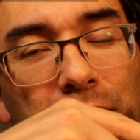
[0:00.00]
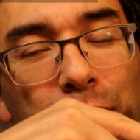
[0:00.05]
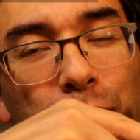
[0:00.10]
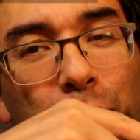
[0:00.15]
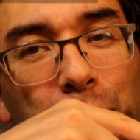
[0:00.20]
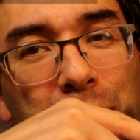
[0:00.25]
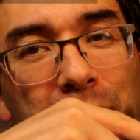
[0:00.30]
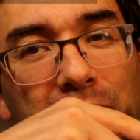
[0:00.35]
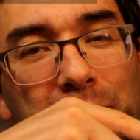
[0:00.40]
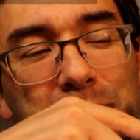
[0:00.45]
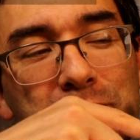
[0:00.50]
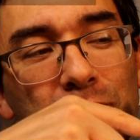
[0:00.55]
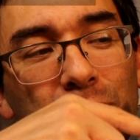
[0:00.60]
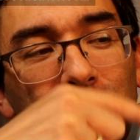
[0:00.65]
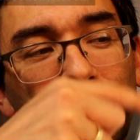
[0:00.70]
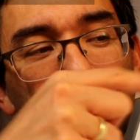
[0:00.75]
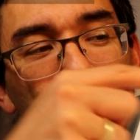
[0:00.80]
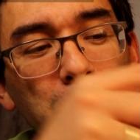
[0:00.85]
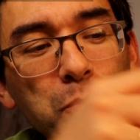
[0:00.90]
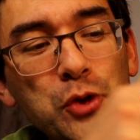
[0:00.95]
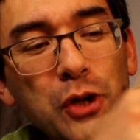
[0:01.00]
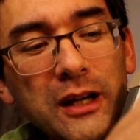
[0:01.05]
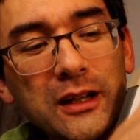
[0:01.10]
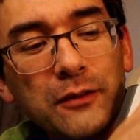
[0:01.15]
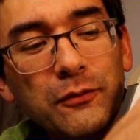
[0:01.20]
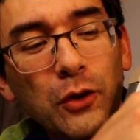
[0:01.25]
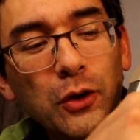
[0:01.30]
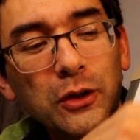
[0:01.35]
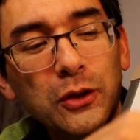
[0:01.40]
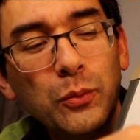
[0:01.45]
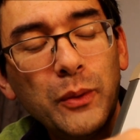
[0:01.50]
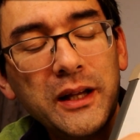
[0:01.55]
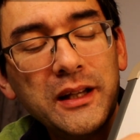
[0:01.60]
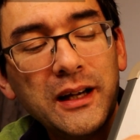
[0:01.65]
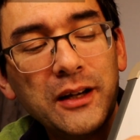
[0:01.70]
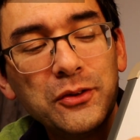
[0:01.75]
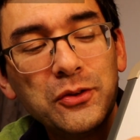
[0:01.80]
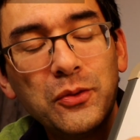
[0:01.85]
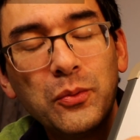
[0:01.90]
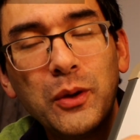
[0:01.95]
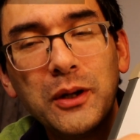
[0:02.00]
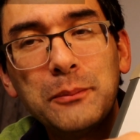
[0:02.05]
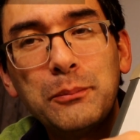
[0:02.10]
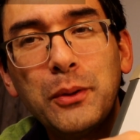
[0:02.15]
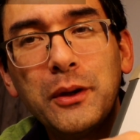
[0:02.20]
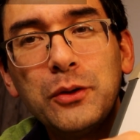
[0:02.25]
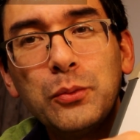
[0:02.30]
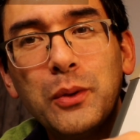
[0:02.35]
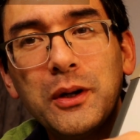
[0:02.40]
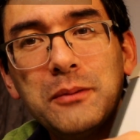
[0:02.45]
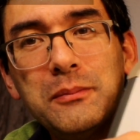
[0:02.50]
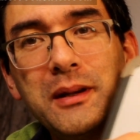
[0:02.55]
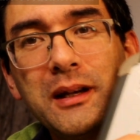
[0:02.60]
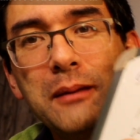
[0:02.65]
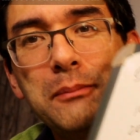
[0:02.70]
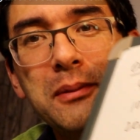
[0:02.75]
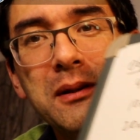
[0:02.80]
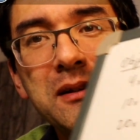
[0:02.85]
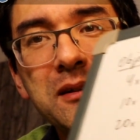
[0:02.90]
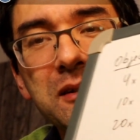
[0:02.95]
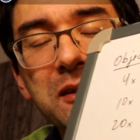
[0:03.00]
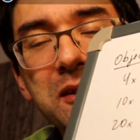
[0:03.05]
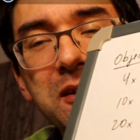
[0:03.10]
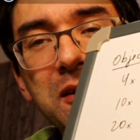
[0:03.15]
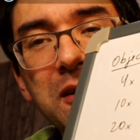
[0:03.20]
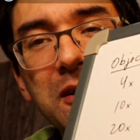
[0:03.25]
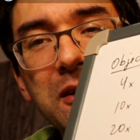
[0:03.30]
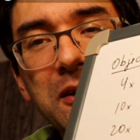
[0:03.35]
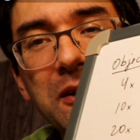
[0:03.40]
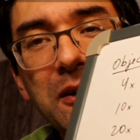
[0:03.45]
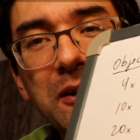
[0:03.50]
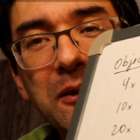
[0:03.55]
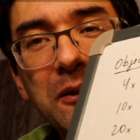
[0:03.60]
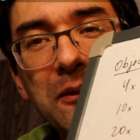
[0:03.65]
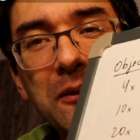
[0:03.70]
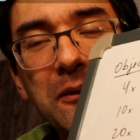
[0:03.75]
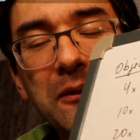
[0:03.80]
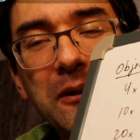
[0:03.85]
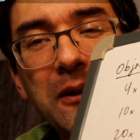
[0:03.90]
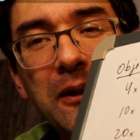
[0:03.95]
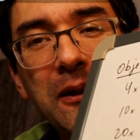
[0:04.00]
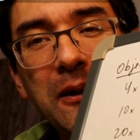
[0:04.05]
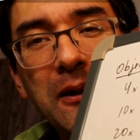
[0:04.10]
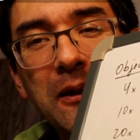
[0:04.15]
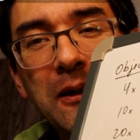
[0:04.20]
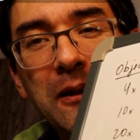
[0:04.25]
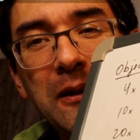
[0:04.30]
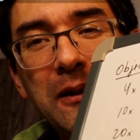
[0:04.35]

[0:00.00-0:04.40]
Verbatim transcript: four times objective all the way down to 1.1 megapixels. Okay.